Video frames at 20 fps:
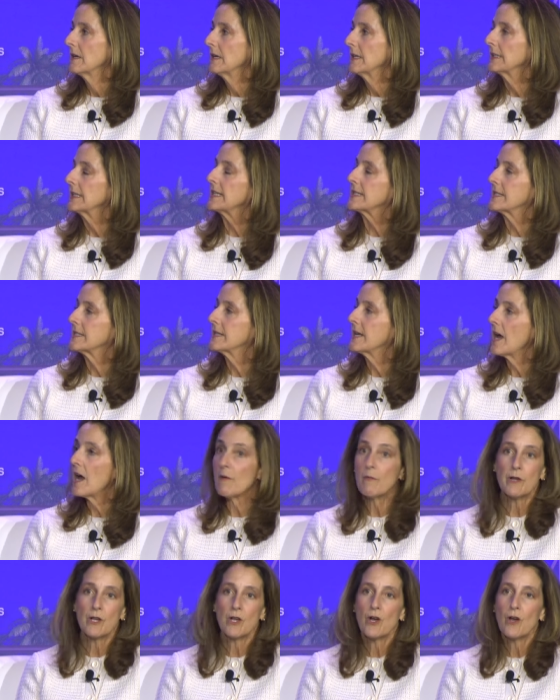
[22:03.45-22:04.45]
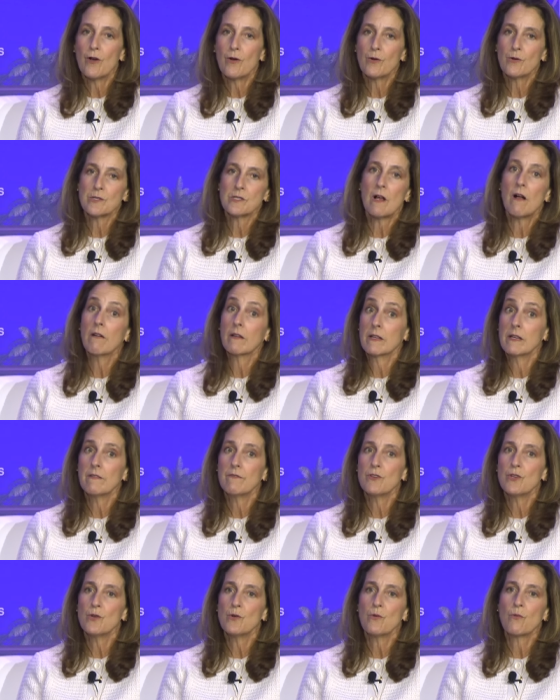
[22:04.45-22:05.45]
Let's see how it goes. I'll give
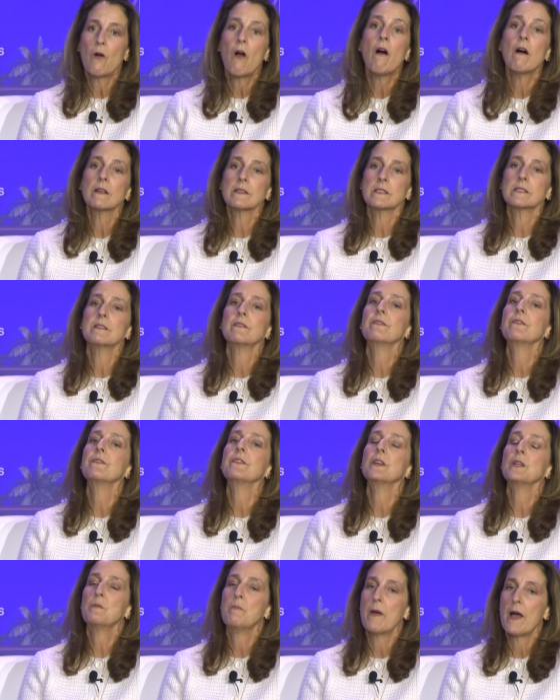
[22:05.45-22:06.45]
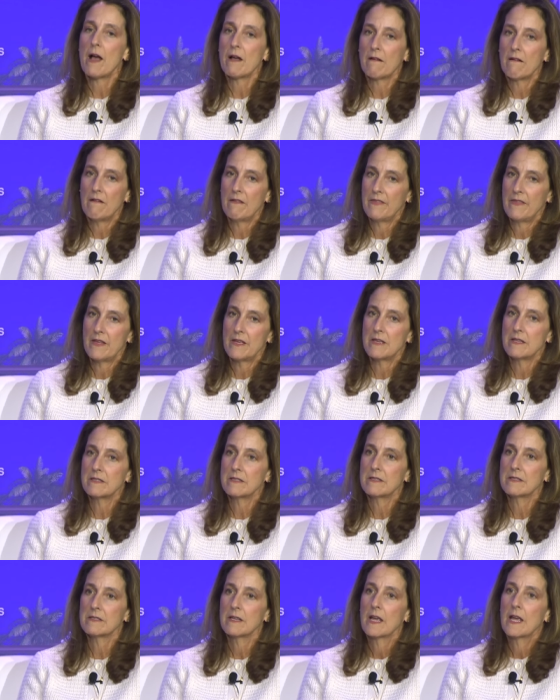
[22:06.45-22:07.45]
you constant feedback on
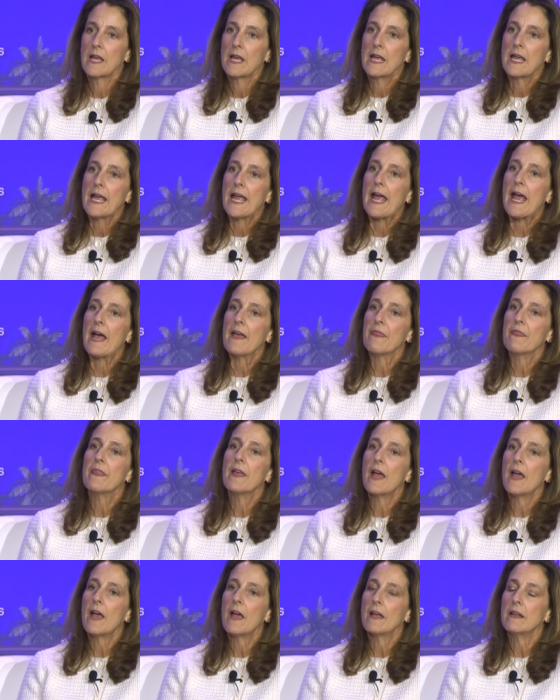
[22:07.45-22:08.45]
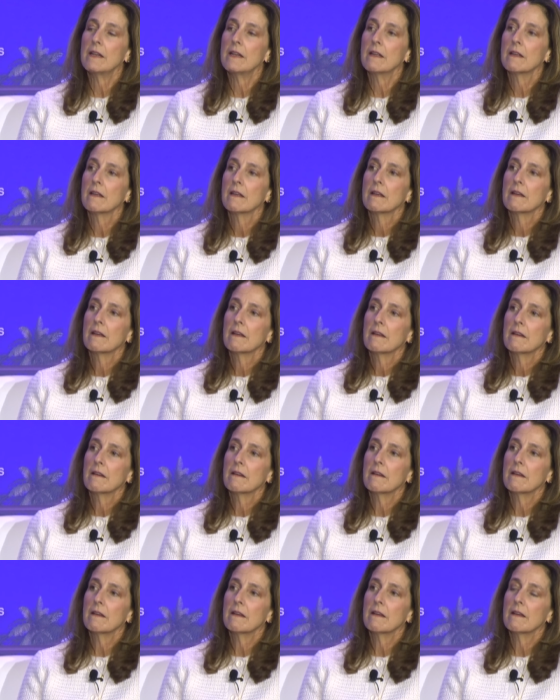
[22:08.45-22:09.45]
this. And then
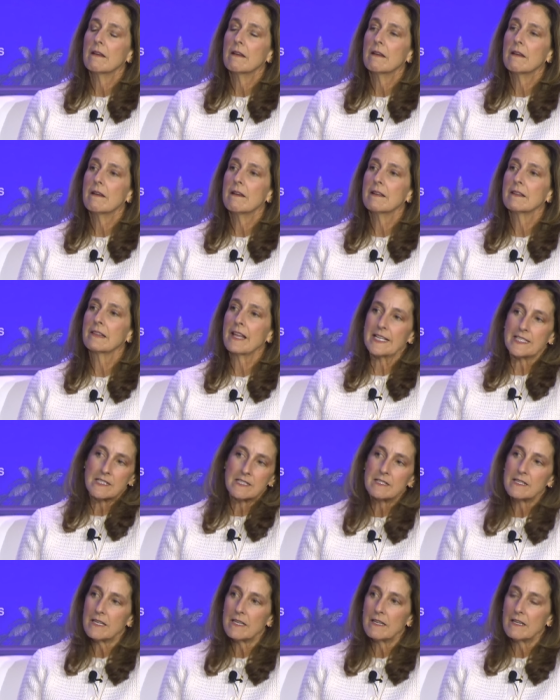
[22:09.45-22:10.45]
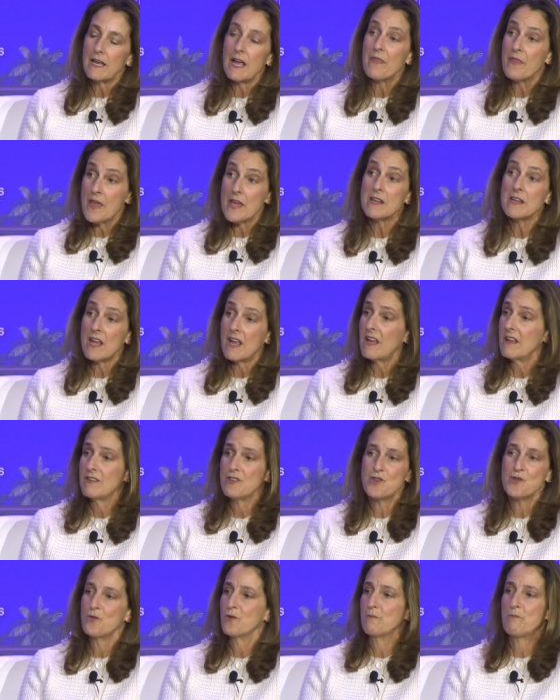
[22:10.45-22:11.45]
let's see, and then
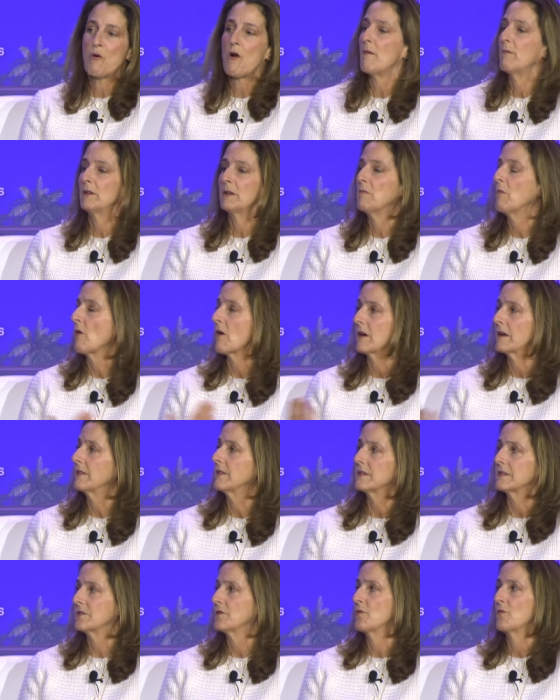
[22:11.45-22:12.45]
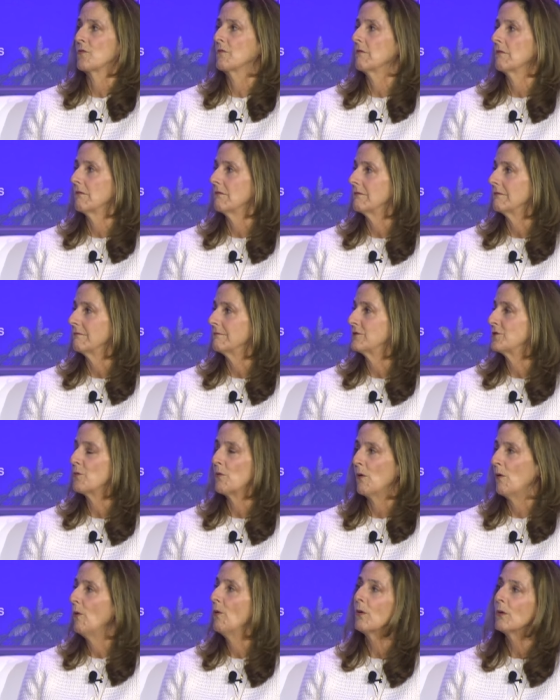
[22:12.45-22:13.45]
you could probably market this to
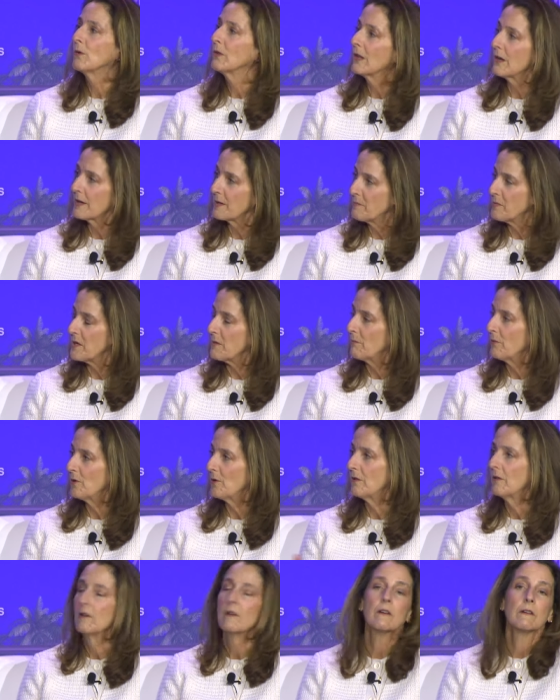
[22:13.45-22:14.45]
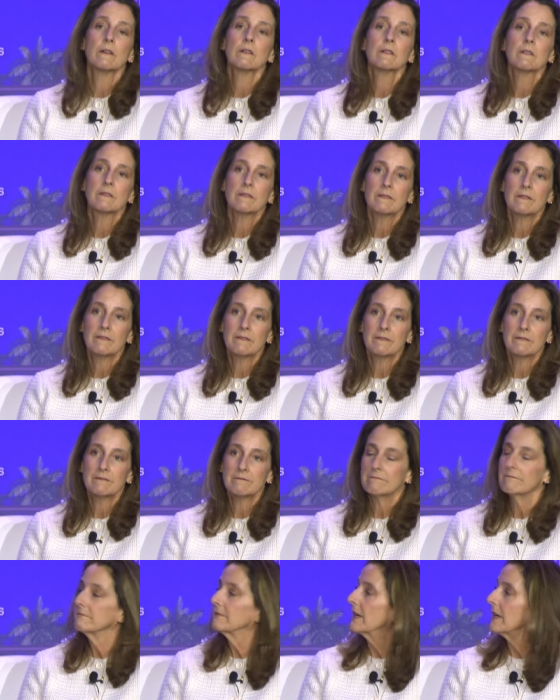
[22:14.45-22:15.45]
a whole lot of people
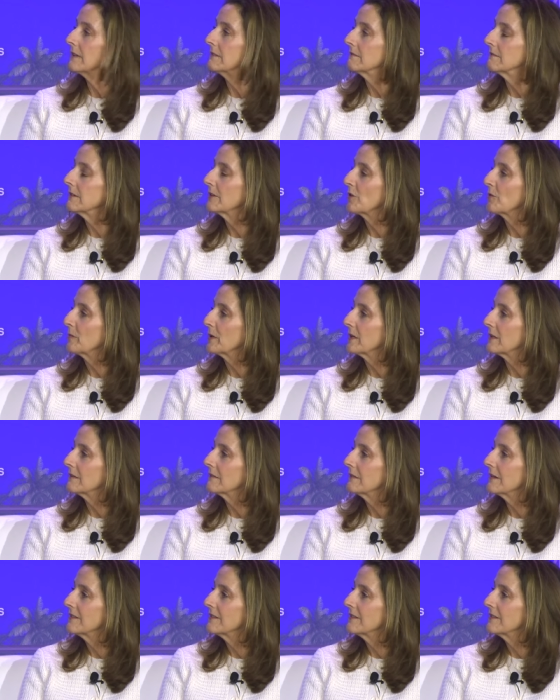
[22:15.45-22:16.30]
and it'll be.